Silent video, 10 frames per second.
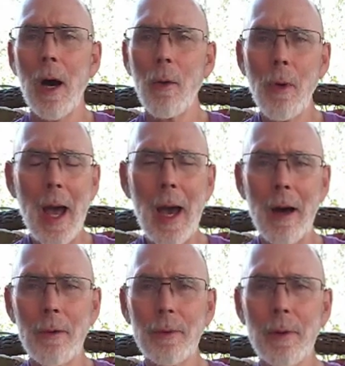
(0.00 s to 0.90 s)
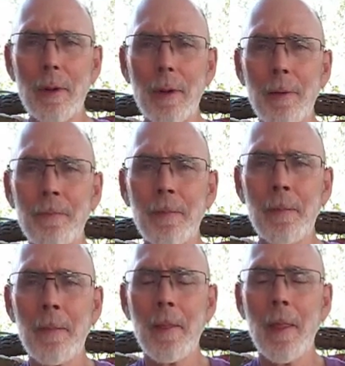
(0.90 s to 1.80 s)
around,
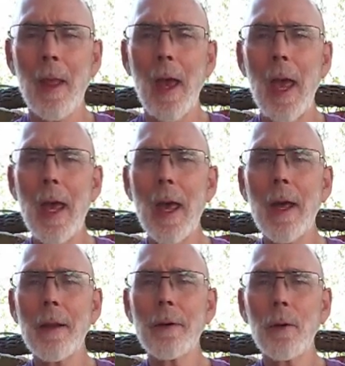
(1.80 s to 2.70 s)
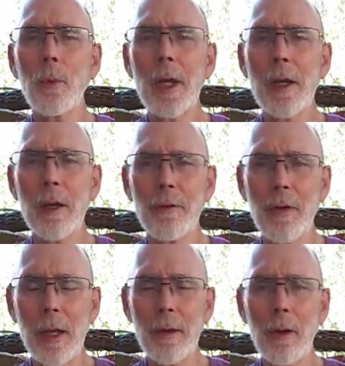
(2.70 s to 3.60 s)
and we
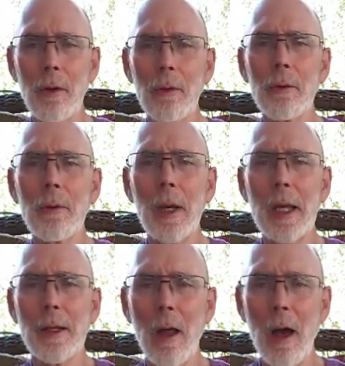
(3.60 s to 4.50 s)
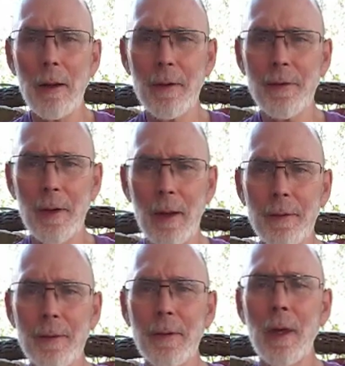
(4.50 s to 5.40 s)
continue in
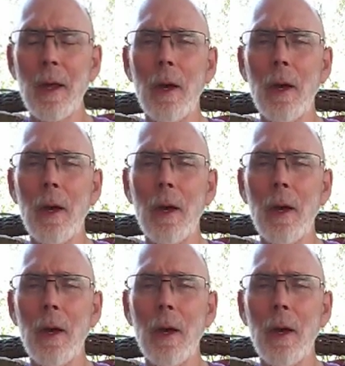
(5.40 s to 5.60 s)
lawlessness